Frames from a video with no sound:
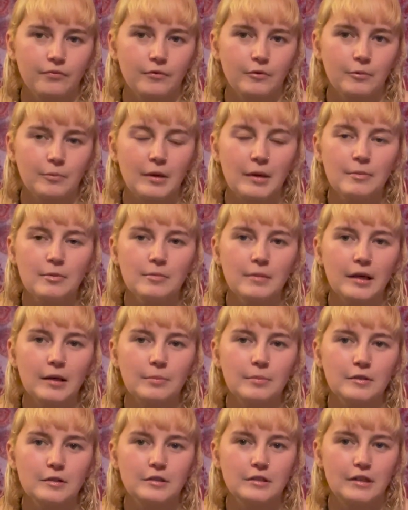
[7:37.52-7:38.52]
people make
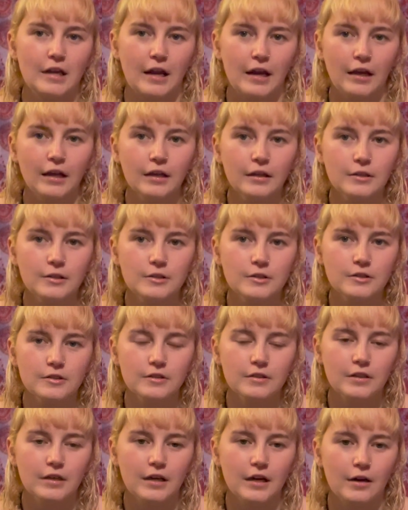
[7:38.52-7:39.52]
mistakes,
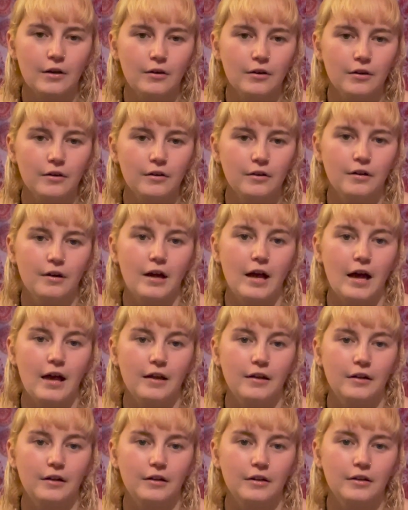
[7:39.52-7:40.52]

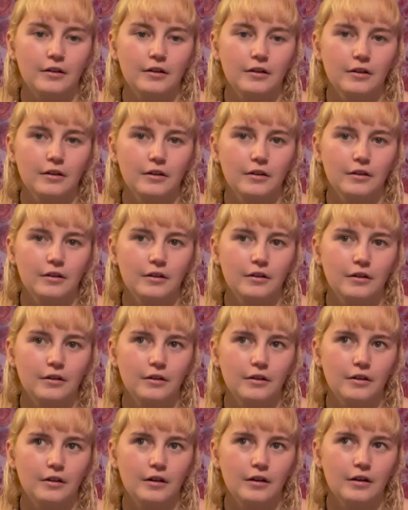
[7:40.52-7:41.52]
and
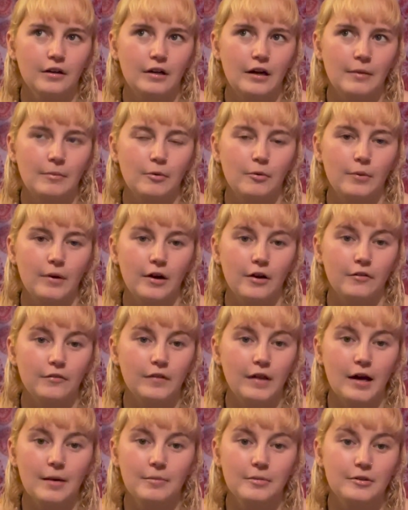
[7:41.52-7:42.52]
I'm aware of
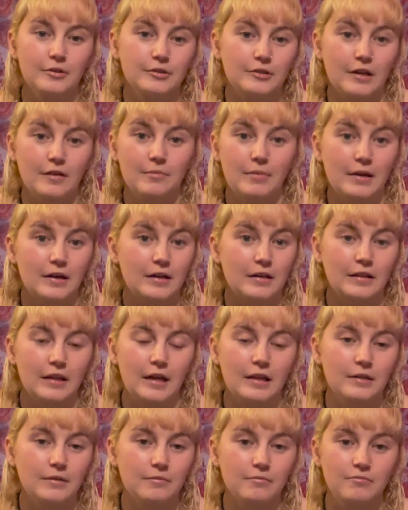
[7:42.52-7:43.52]
that because I've been in
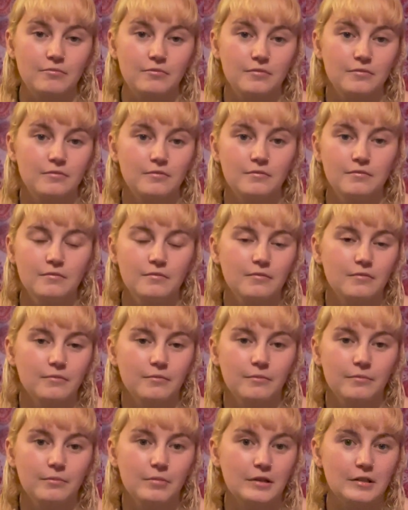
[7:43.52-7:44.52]
that
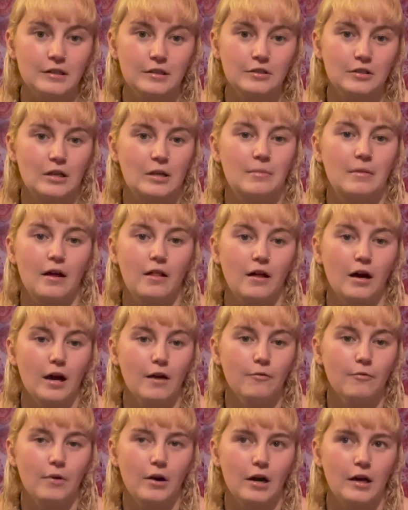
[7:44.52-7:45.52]
position in my life
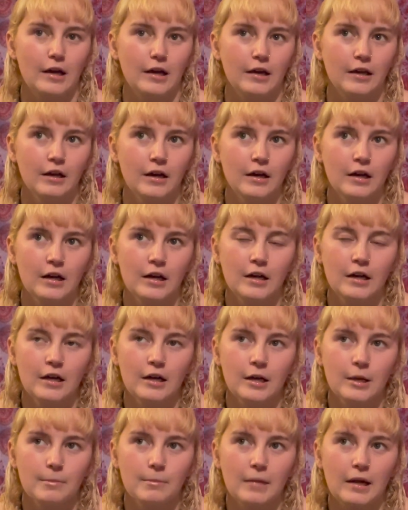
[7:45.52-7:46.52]
where I
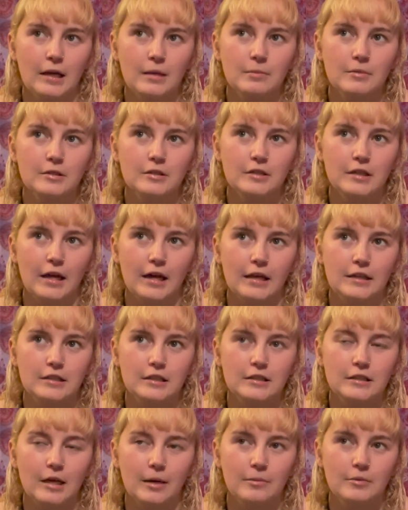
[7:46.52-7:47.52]
make mistakes,
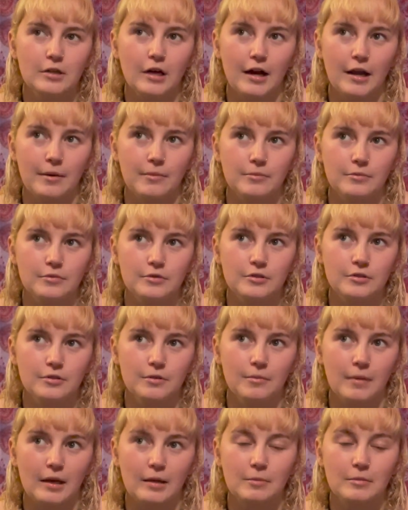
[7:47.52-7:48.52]
and sometimes
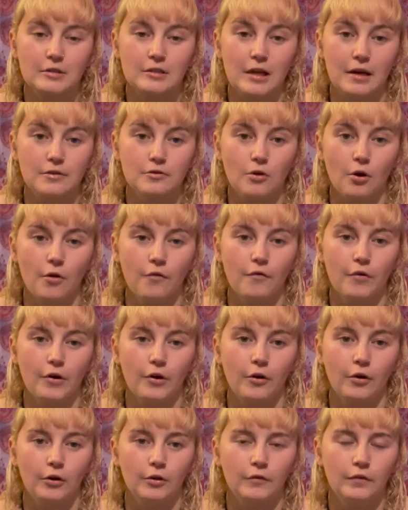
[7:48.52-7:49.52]
make mistakes over
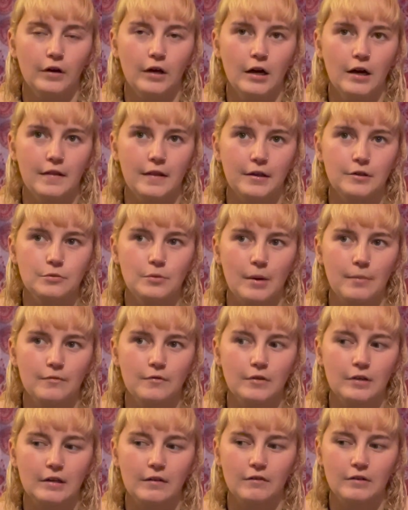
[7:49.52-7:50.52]
and over, and that's why I'm
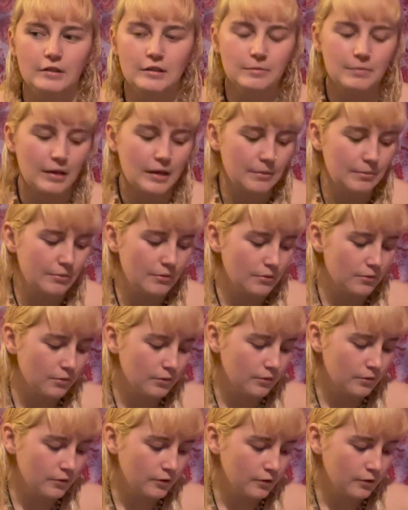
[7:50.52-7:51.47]
forgiving to people.